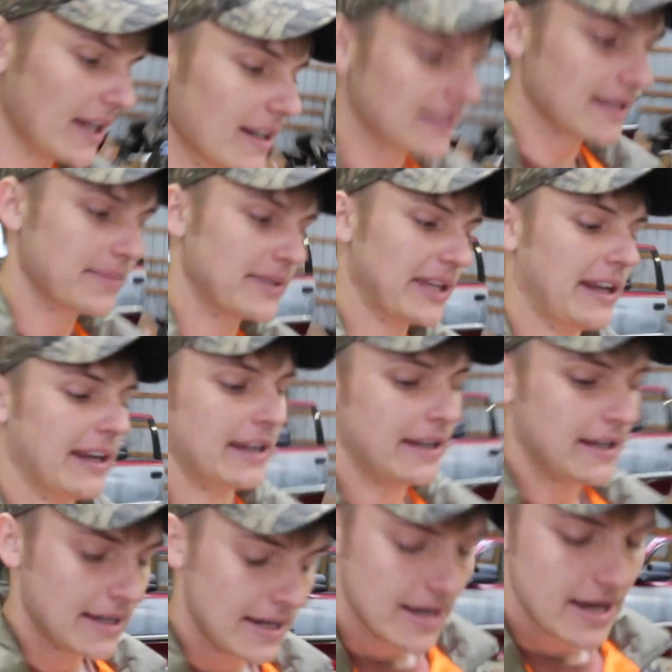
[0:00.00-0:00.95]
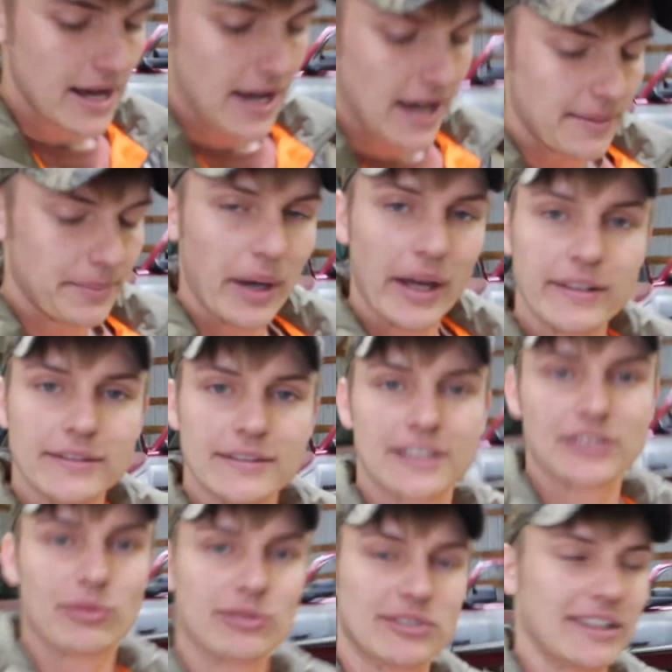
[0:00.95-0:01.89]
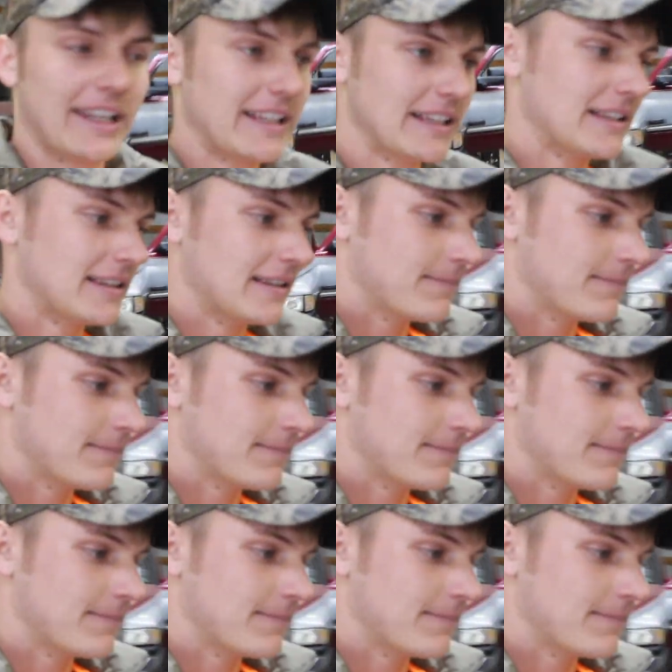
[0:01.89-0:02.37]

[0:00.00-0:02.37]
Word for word: gotta stop saying it, uh, but this wasn't like